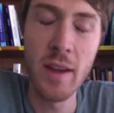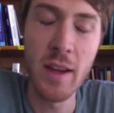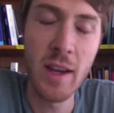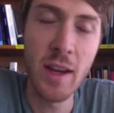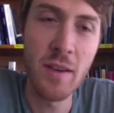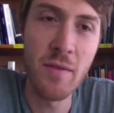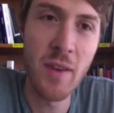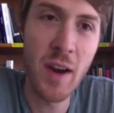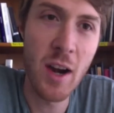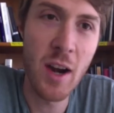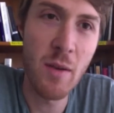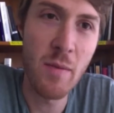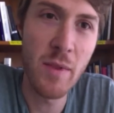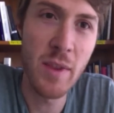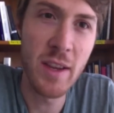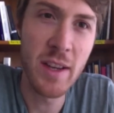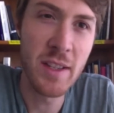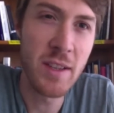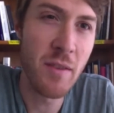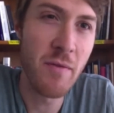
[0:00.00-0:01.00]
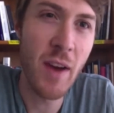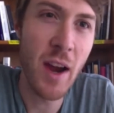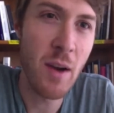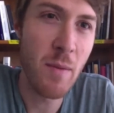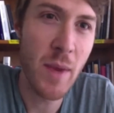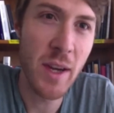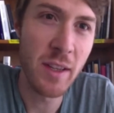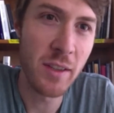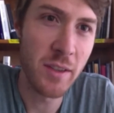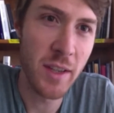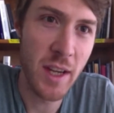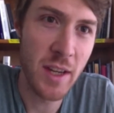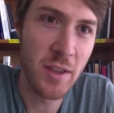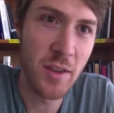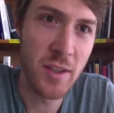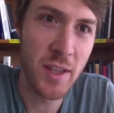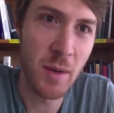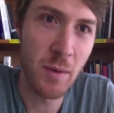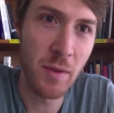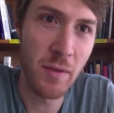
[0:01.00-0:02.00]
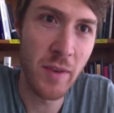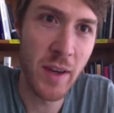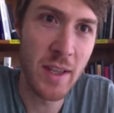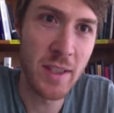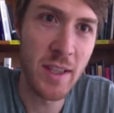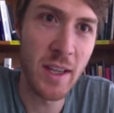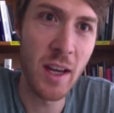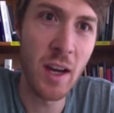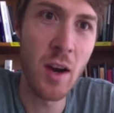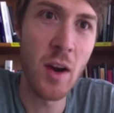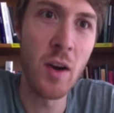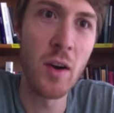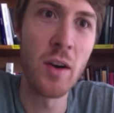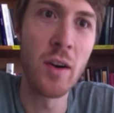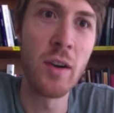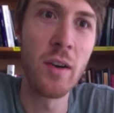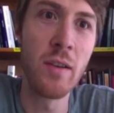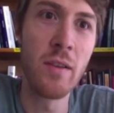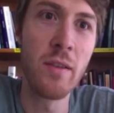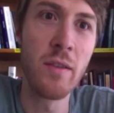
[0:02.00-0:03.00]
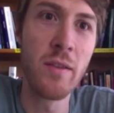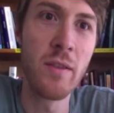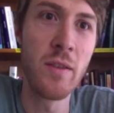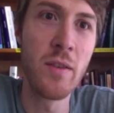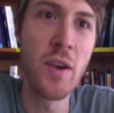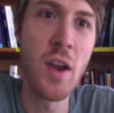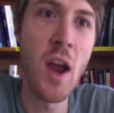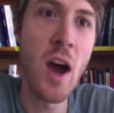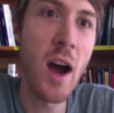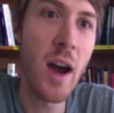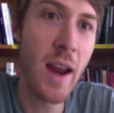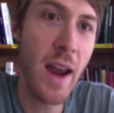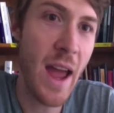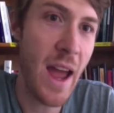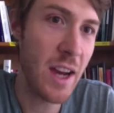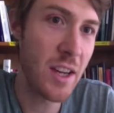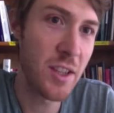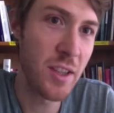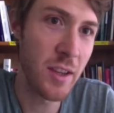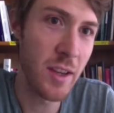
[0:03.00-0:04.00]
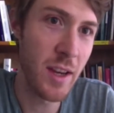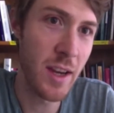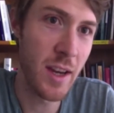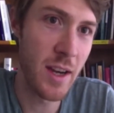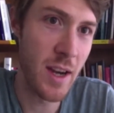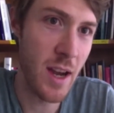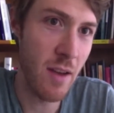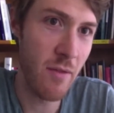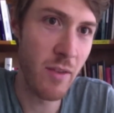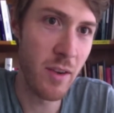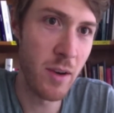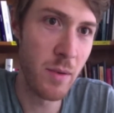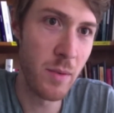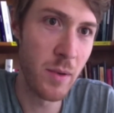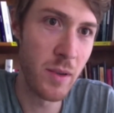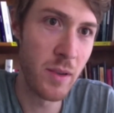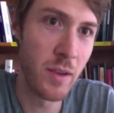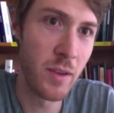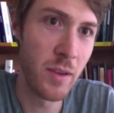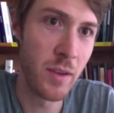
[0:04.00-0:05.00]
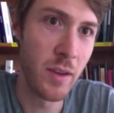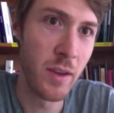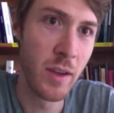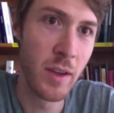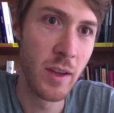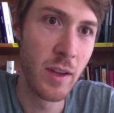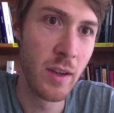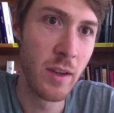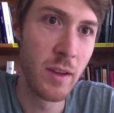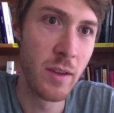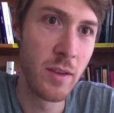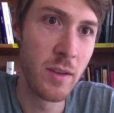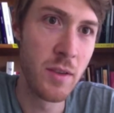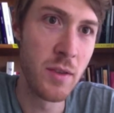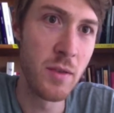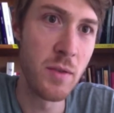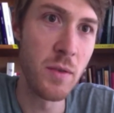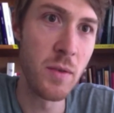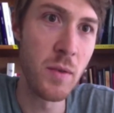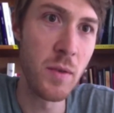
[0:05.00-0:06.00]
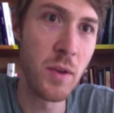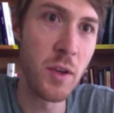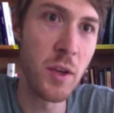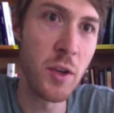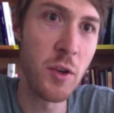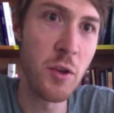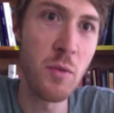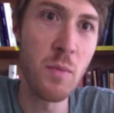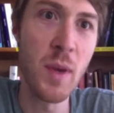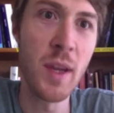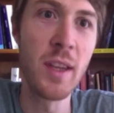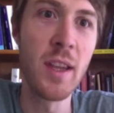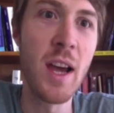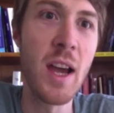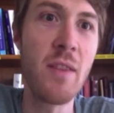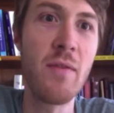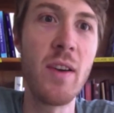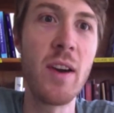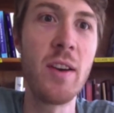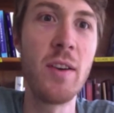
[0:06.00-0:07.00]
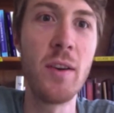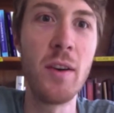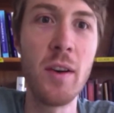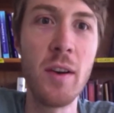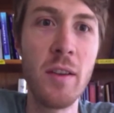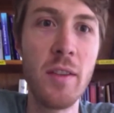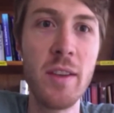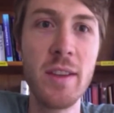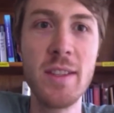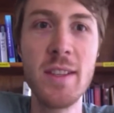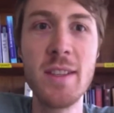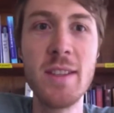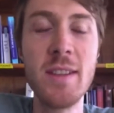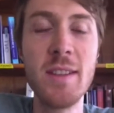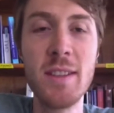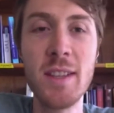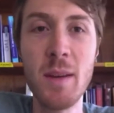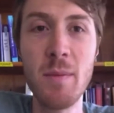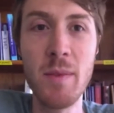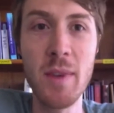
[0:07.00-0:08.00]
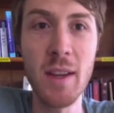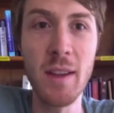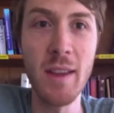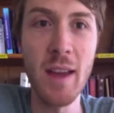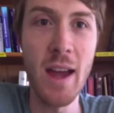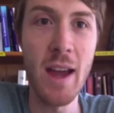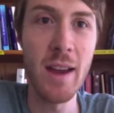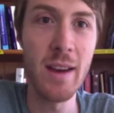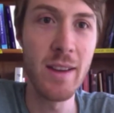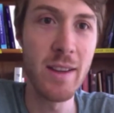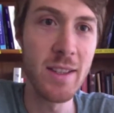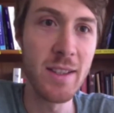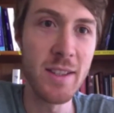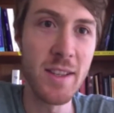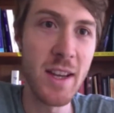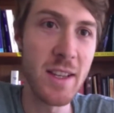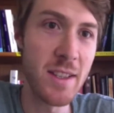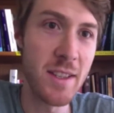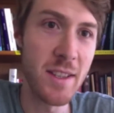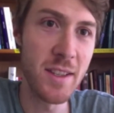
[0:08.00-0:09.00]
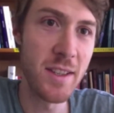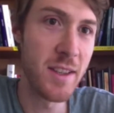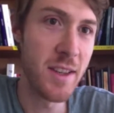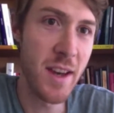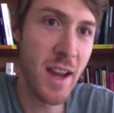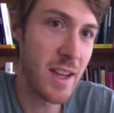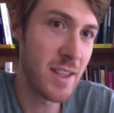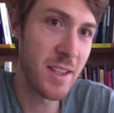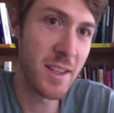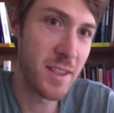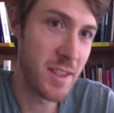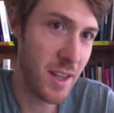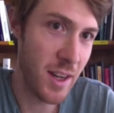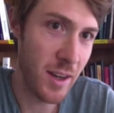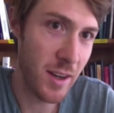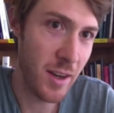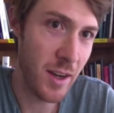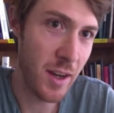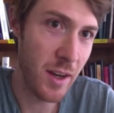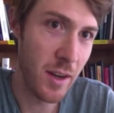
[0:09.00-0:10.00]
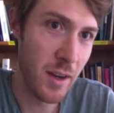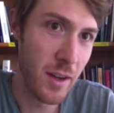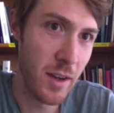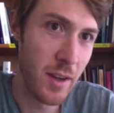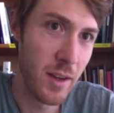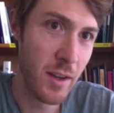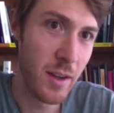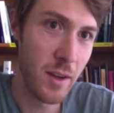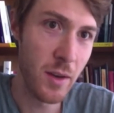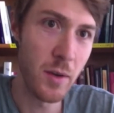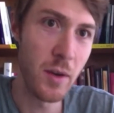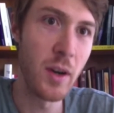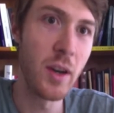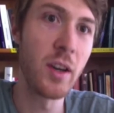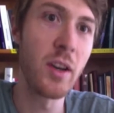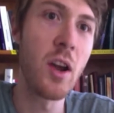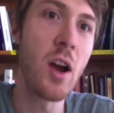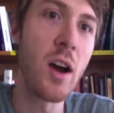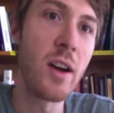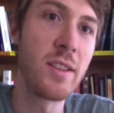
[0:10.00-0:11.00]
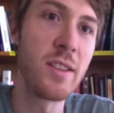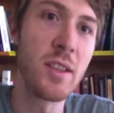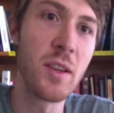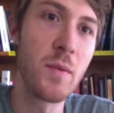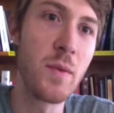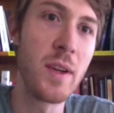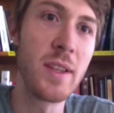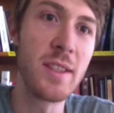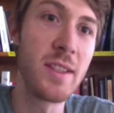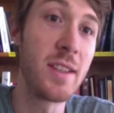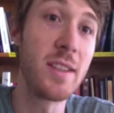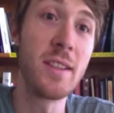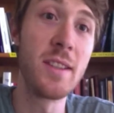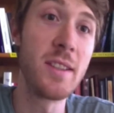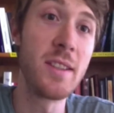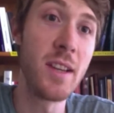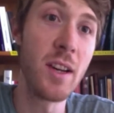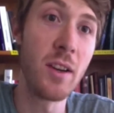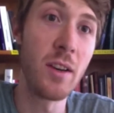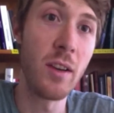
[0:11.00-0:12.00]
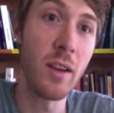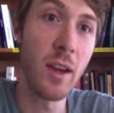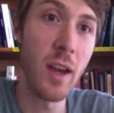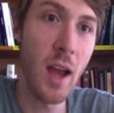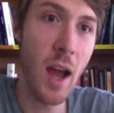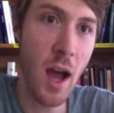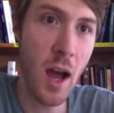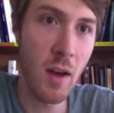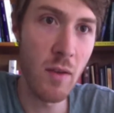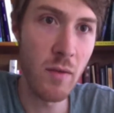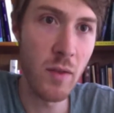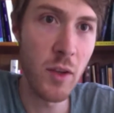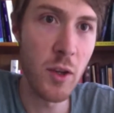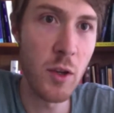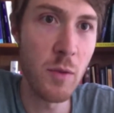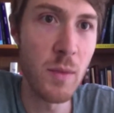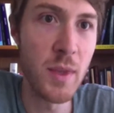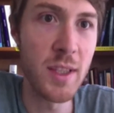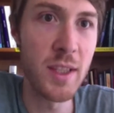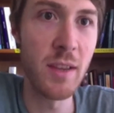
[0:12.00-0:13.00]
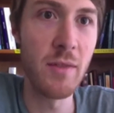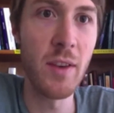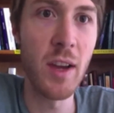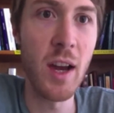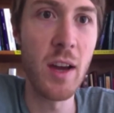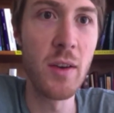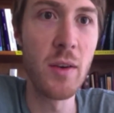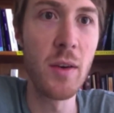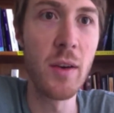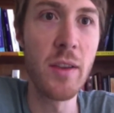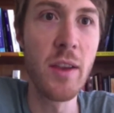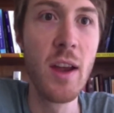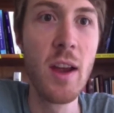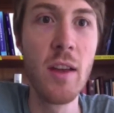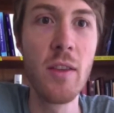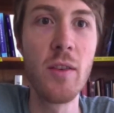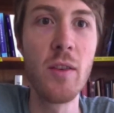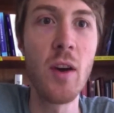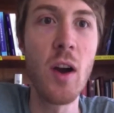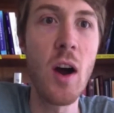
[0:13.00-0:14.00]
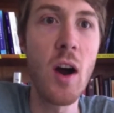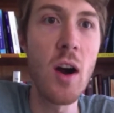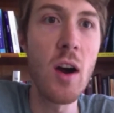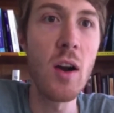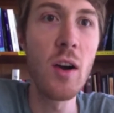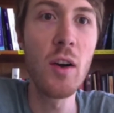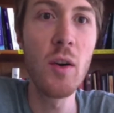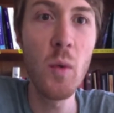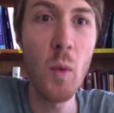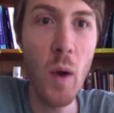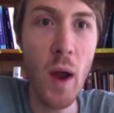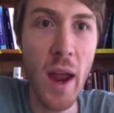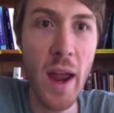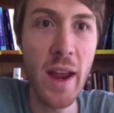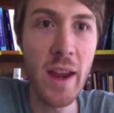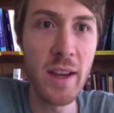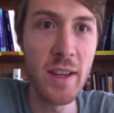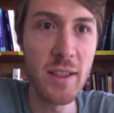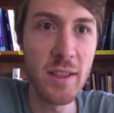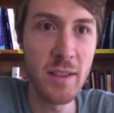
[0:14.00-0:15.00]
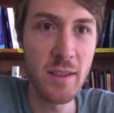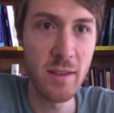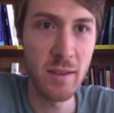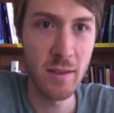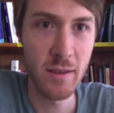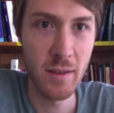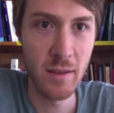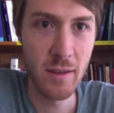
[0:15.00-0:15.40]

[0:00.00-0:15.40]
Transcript: these environmental dangers that we're facing they're not actually inevitable to human life on Earth. This isn't something that is necessary or a consequence necessarily of humans living on Earth. There are ways